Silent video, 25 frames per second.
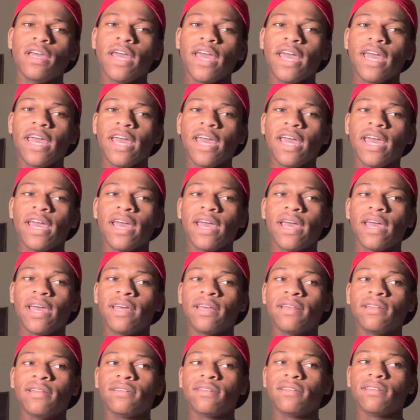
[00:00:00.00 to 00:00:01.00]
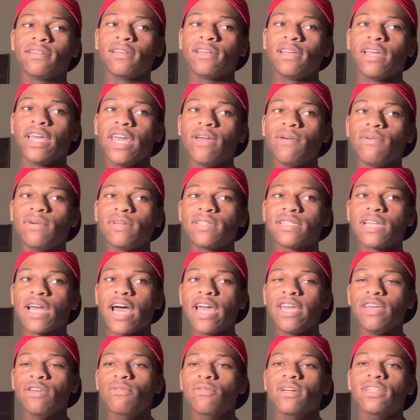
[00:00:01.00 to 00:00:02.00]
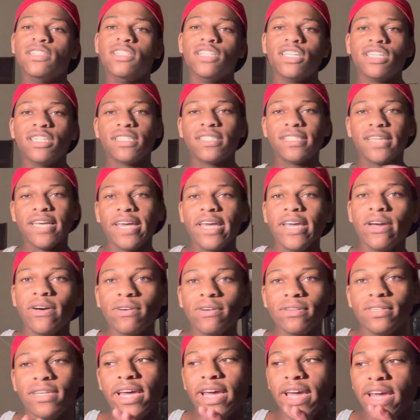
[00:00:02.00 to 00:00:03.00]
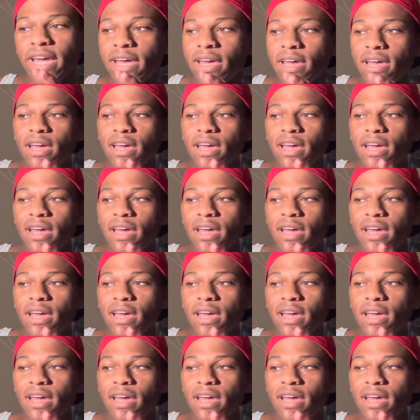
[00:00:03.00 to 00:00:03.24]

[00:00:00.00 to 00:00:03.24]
and it was like you could just tell that